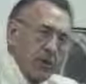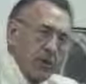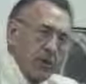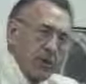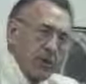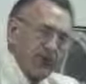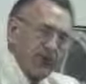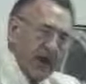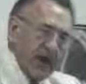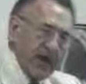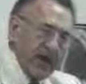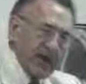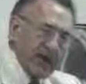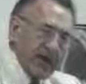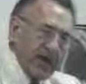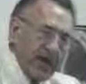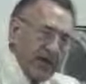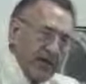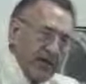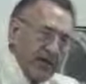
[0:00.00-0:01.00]
You follow what I'm
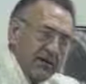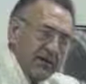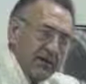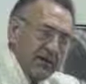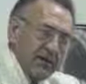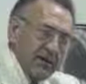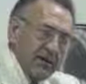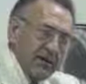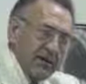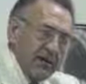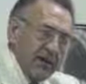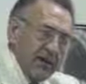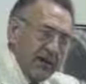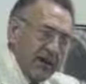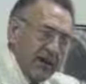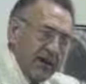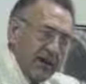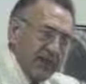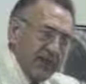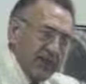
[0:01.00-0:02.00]
saying?
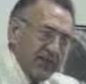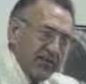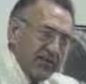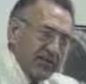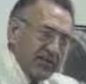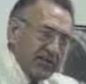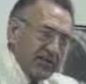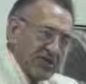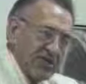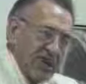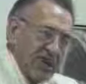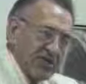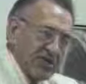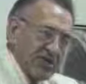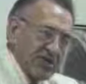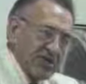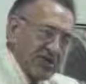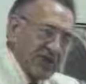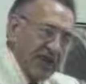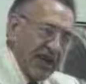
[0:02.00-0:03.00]
They had to put aside
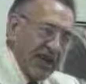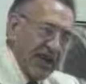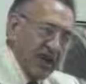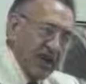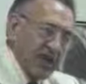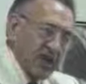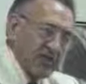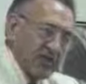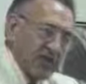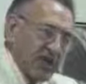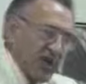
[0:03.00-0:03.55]
the channels